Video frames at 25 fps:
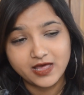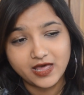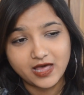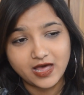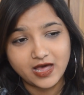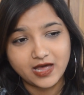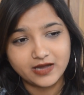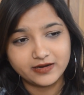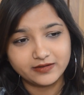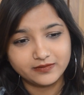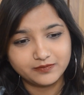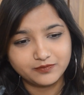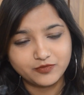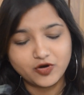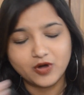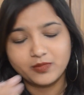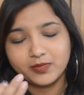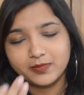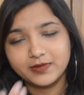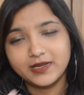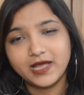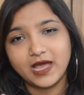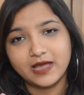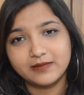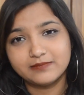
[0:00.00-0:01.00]
and
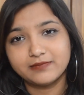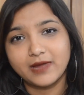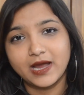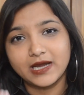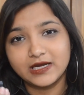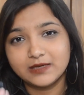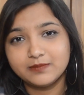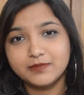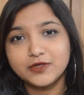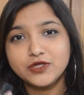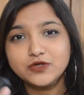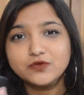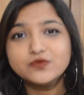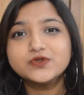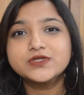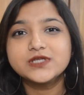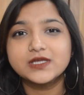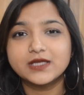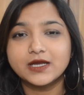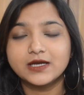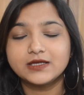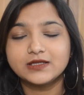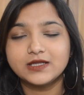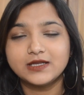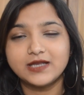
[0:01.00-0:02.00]
probably I might be
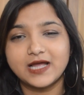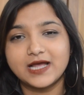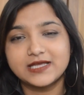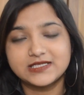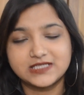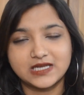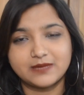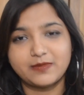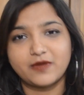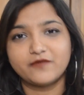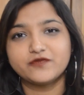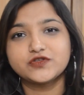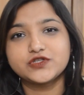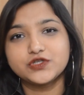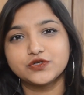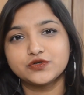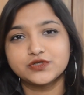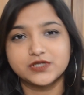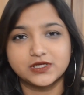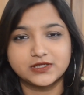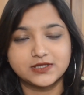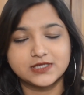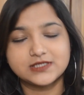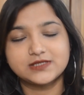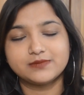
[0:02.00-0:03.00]
using it the last time I was
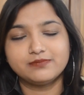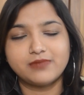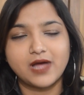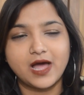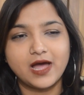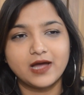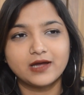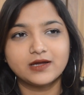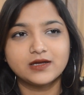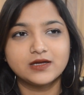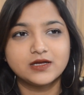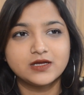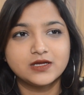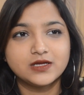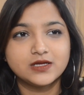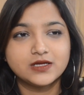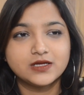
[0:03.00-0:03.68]
using this bag.